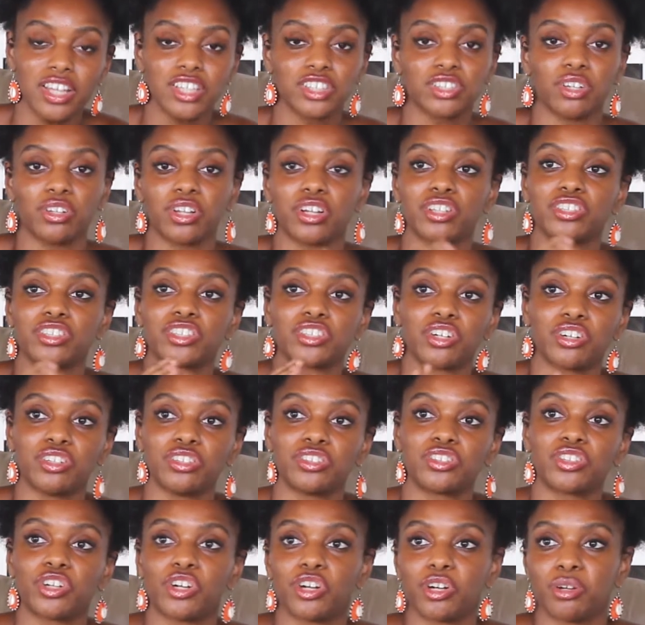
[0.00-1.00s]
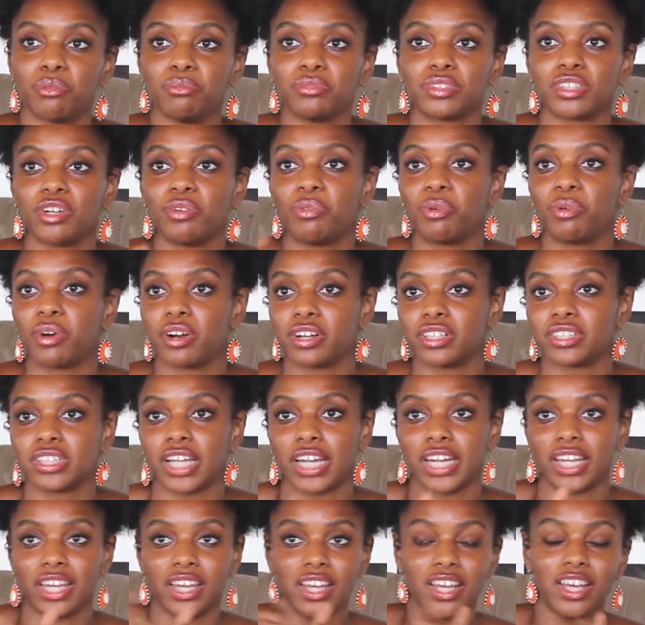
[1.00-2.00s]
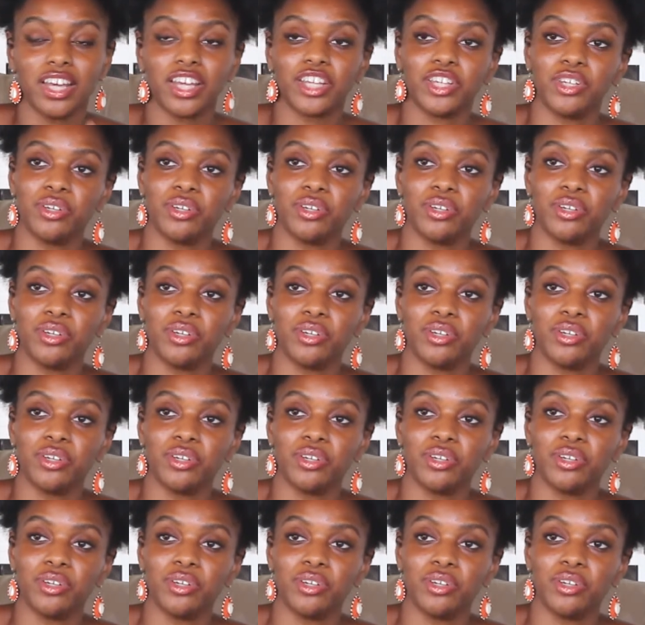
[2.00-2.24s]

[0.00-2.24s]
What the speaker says: So there's certain terms of words that he